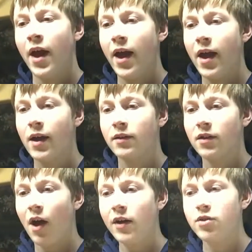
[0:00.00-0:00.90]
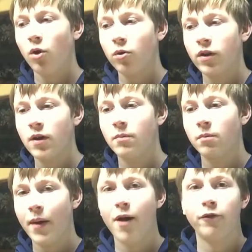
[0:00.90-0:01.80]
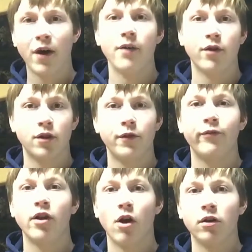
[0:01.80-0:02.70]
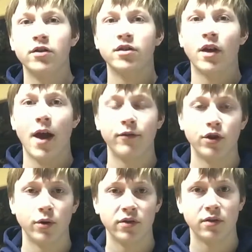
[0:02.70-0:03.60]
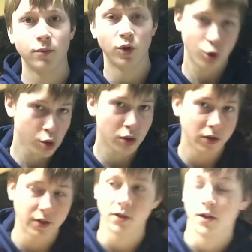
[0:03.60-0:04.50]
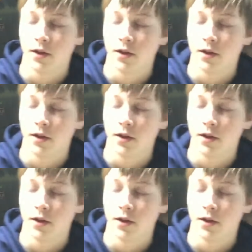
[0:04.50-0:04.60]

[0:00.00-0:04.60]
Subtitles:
And I told him about $550 after doing some Googling.